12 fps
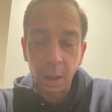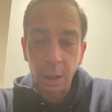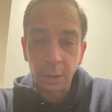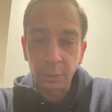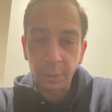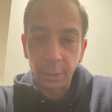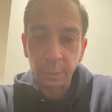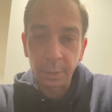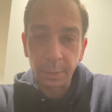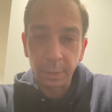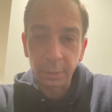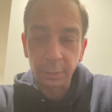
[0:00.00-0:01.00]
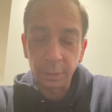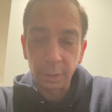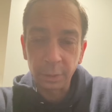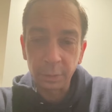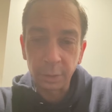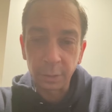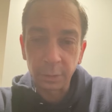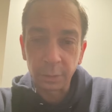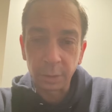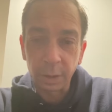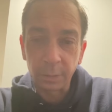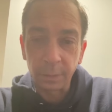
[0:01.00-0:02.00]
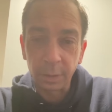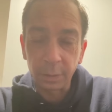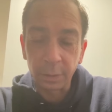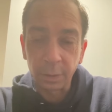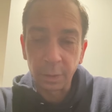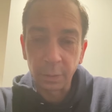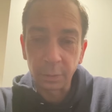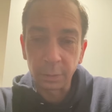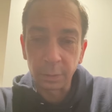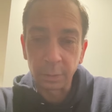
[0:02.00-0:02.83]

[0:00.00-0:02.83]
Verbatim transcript: So that would be my suggestion is invest in those.